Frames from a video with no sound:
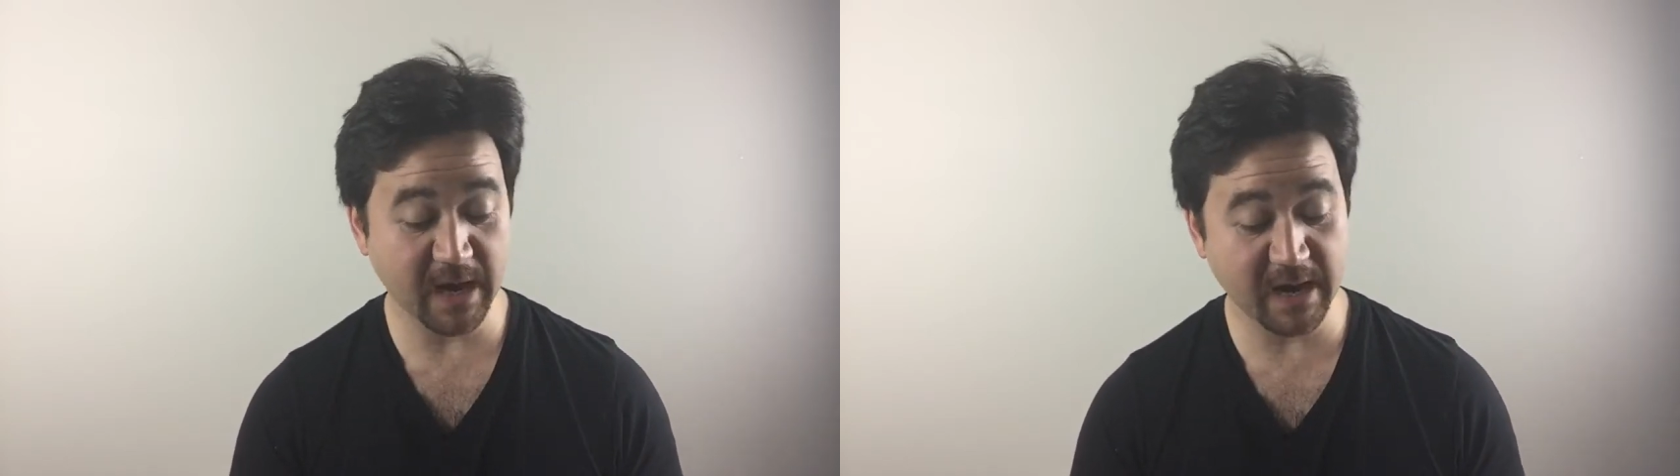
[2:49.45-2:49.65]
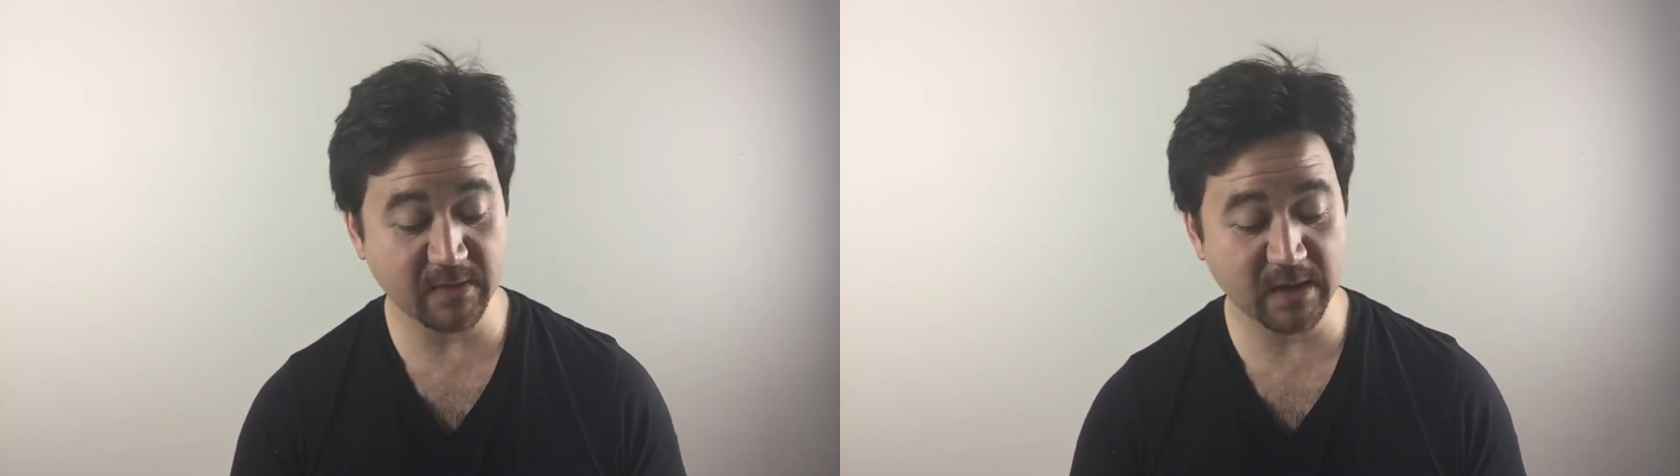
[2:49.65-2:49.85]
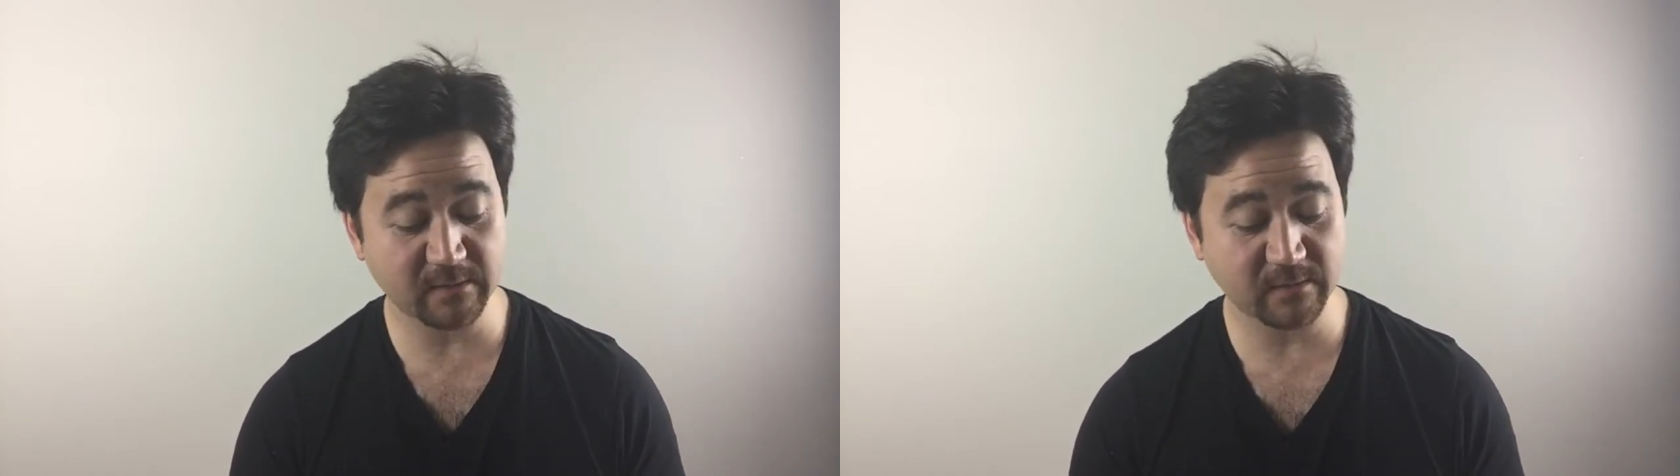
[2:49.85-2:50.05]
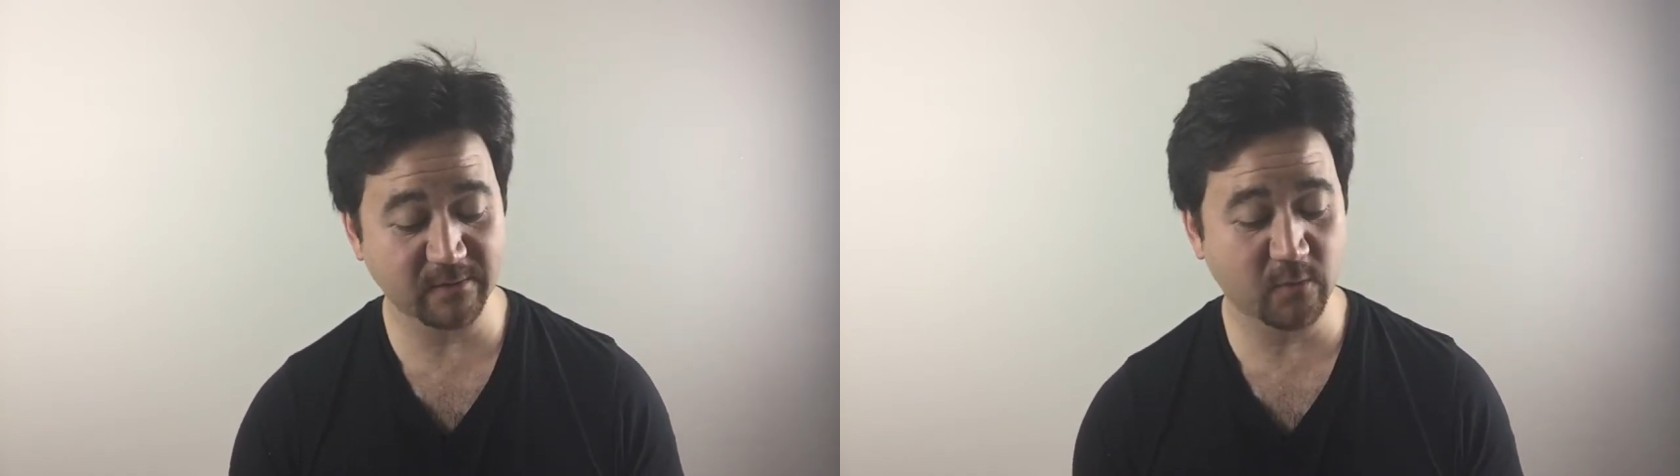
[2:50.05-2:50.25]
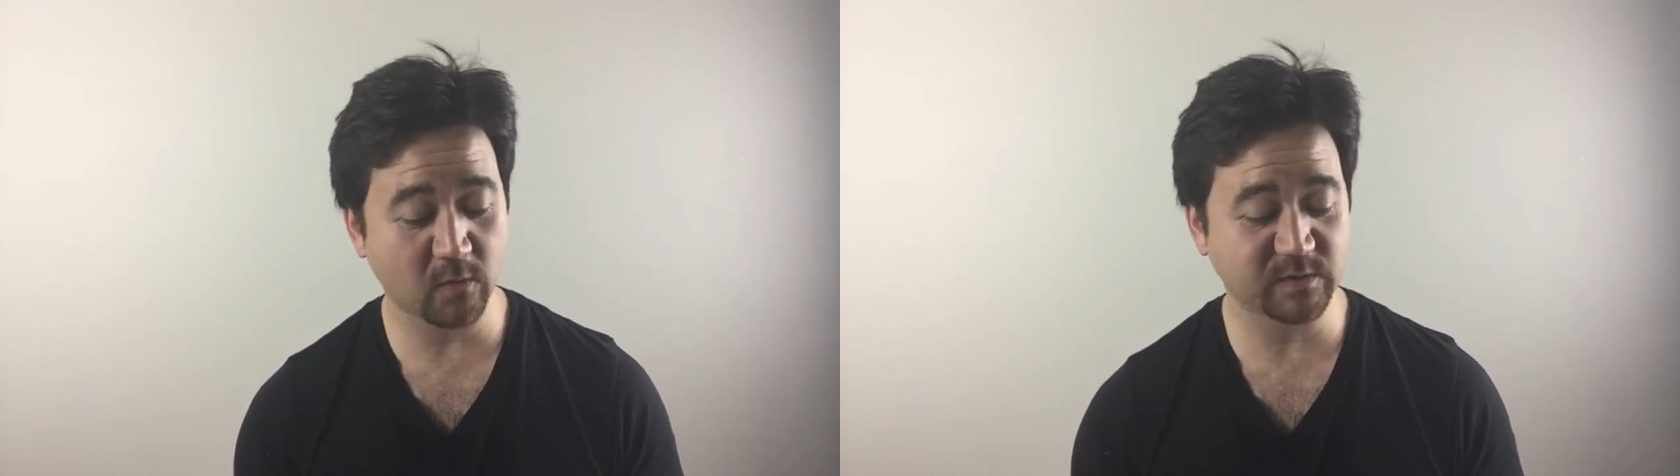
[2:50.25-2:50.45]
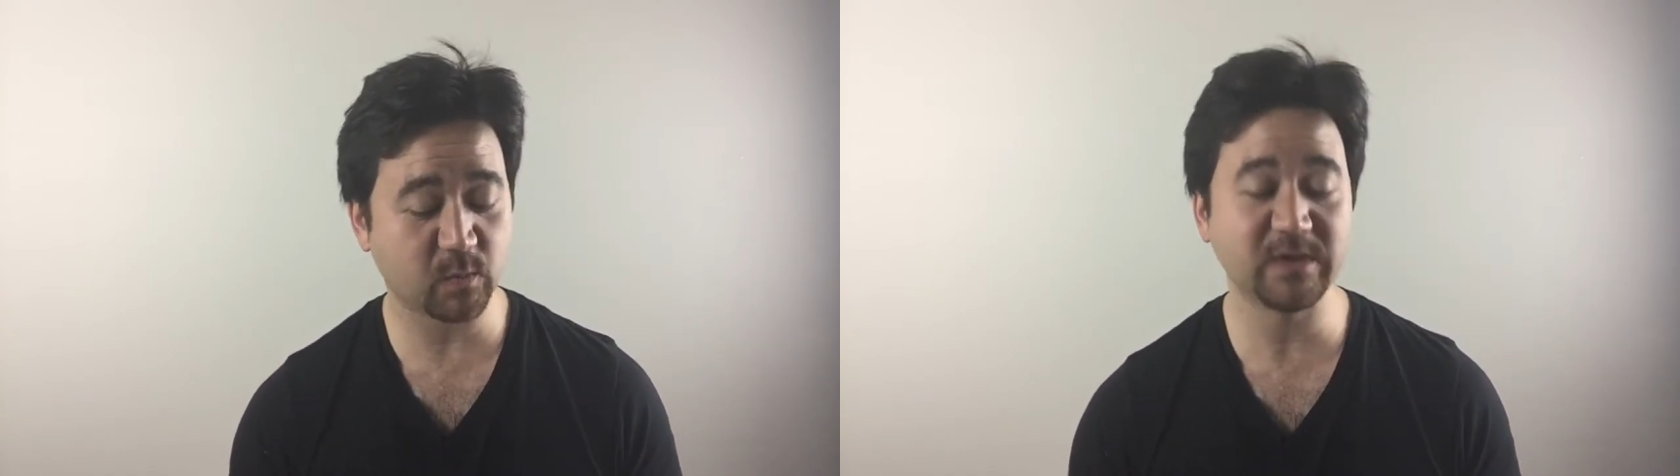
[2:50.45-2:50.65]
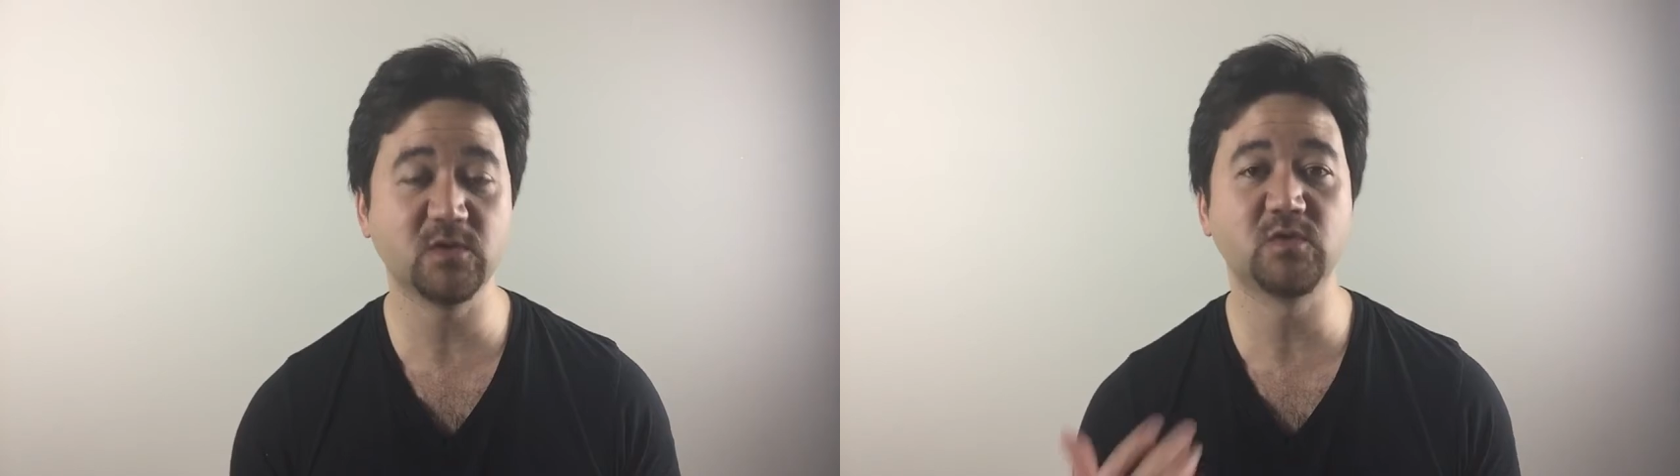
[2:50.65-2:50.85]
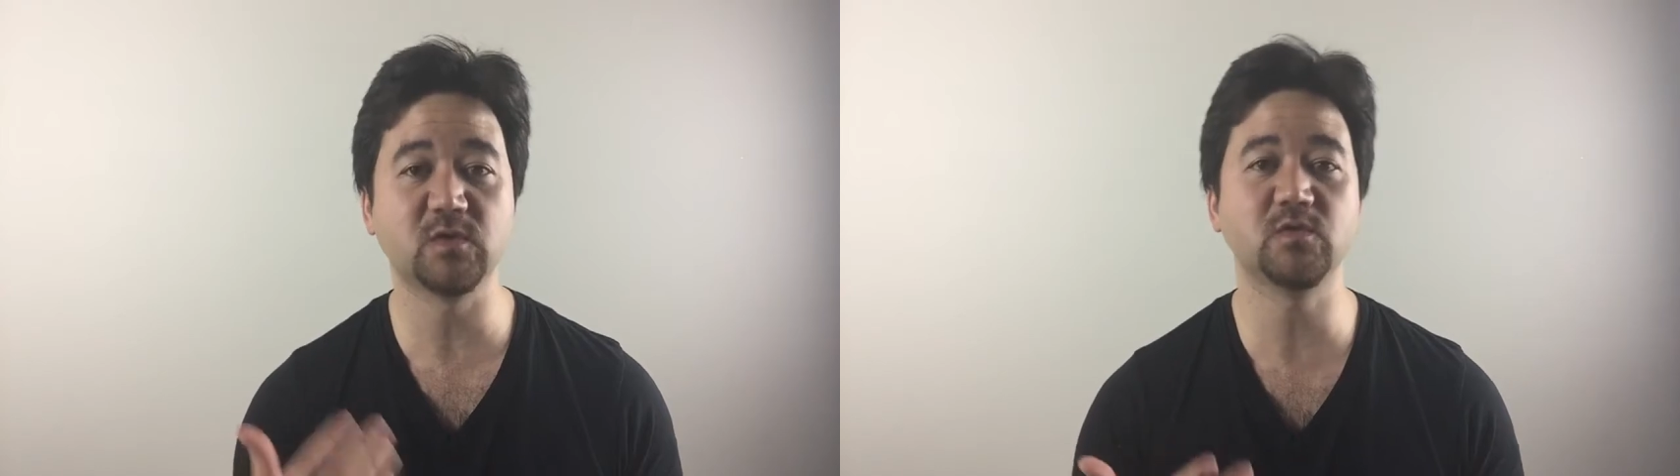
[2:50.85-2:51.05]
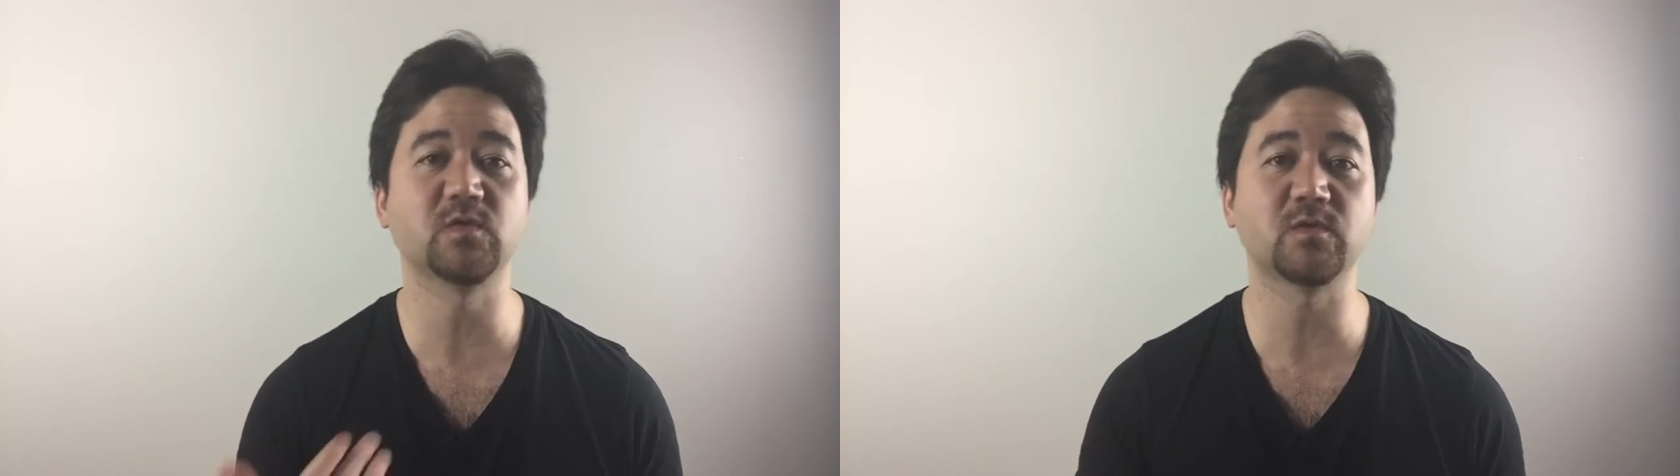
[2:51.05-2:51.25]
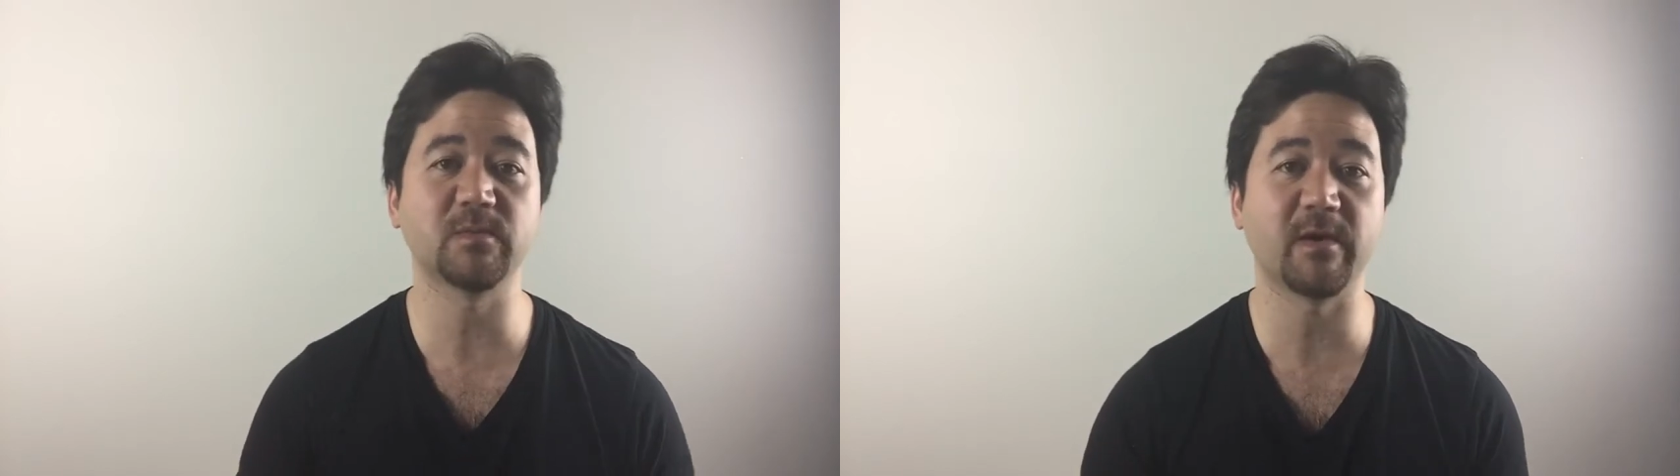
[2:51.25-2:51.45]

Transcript: And then of course, when you do talk to them